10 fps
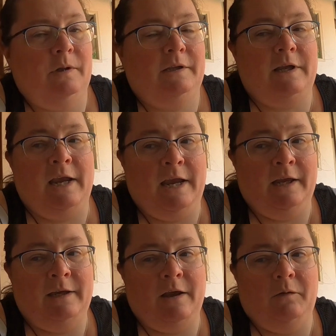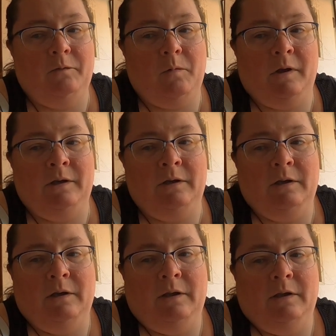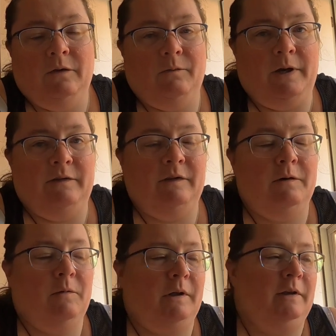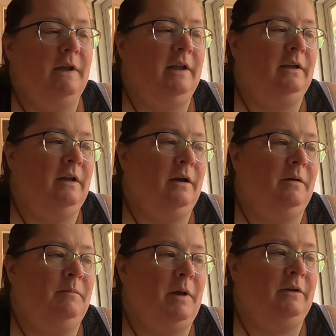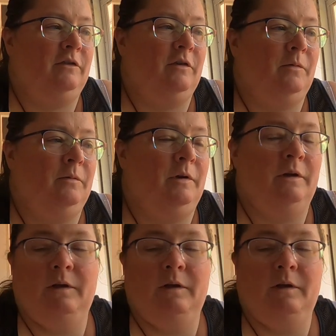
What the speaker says: Like the handheld one, the racing one that I showed